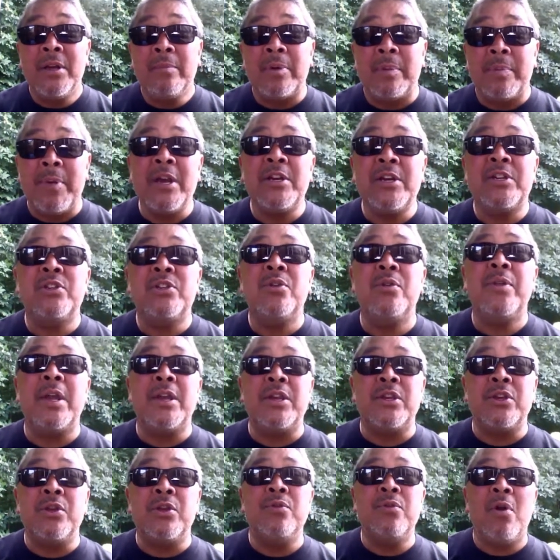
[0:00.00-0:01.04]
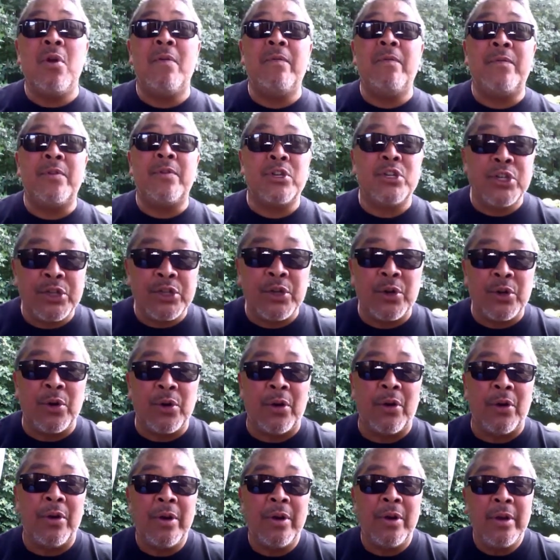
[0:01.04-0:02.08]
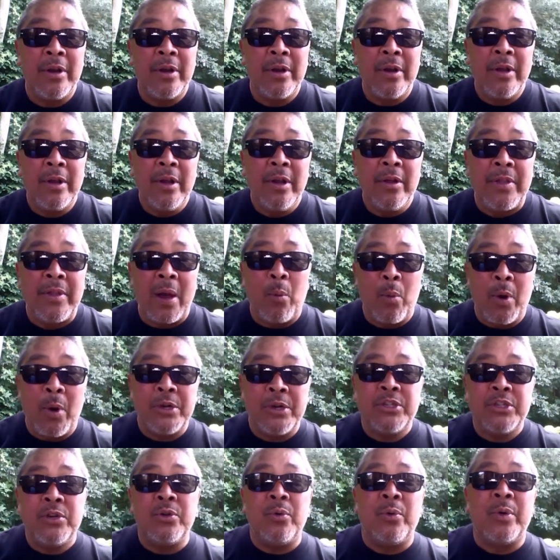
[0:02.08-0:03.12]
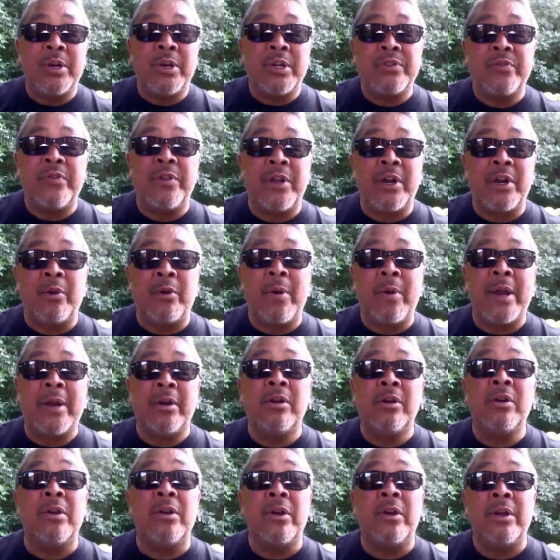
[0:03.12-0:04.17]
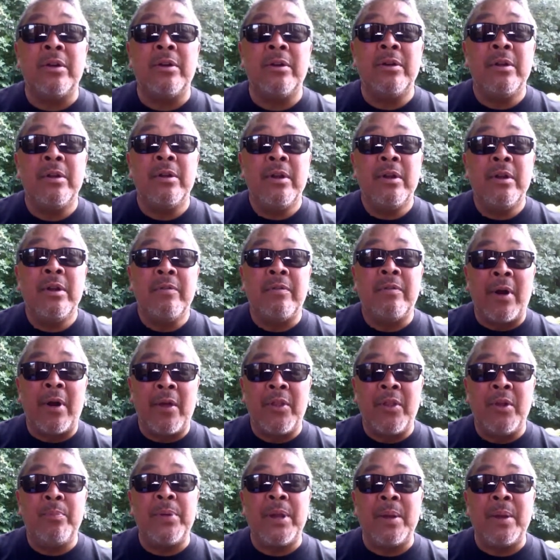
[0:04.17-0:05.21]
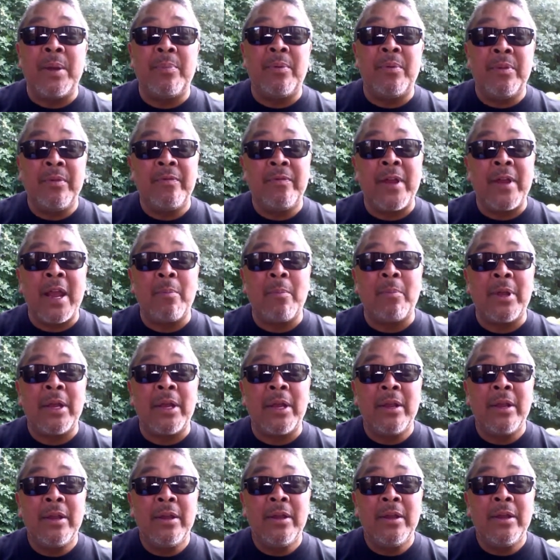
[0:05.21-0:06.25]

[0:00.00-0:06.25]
but make sure that you know for sure that what you're doing is for the greater good for other people in the family.